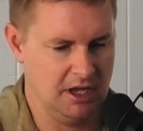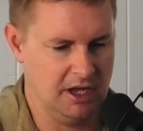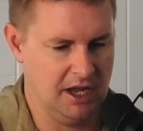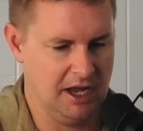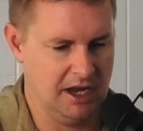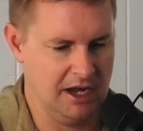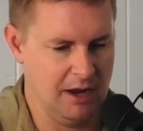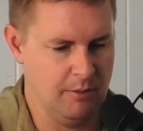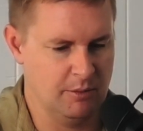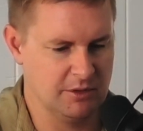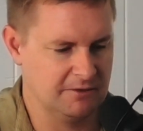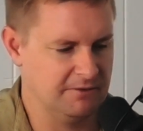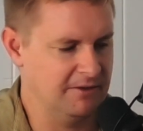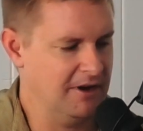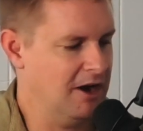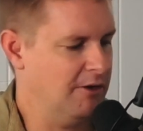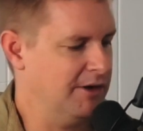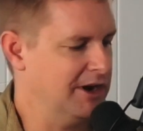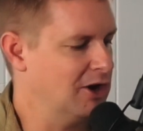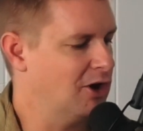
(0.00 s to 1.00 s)
it, it was
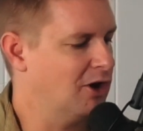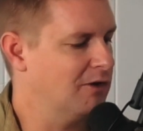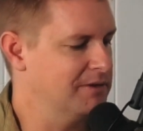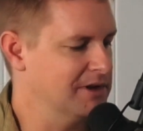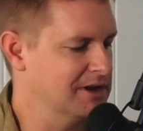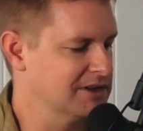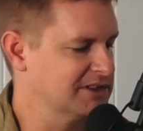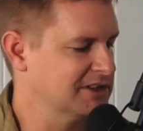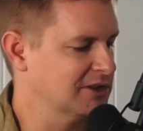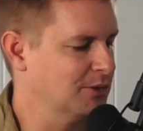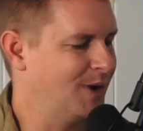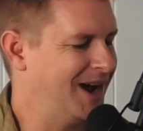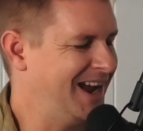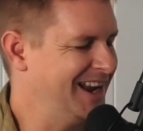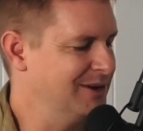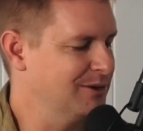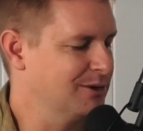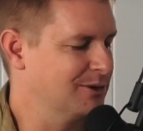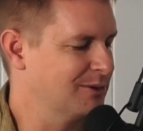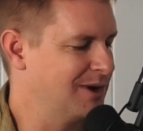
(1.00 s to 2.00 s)
very obvious the way
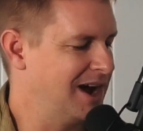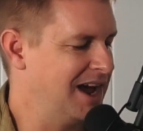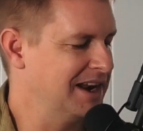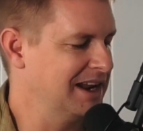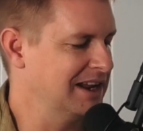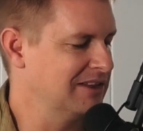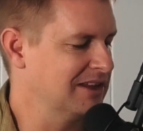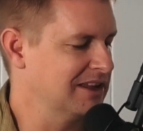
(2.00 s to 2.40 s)
you were running